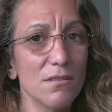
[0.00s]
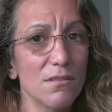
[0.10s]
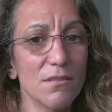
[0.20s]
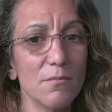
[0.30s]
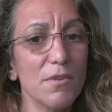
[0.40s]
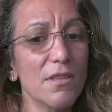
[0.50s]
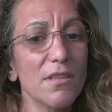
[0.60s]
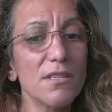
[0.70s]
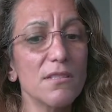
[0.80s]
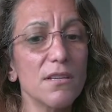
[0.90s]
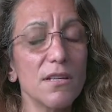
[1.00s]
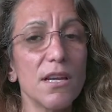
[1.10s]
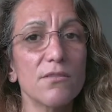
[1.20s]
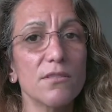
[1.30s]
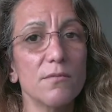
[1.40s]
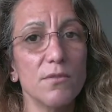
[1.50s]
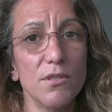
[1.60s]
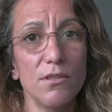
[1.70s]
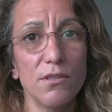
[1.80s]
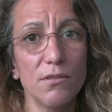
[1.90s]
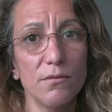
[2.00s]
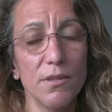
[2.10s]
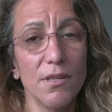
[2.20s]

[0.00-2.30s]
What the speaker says: some of the things He allows them to do,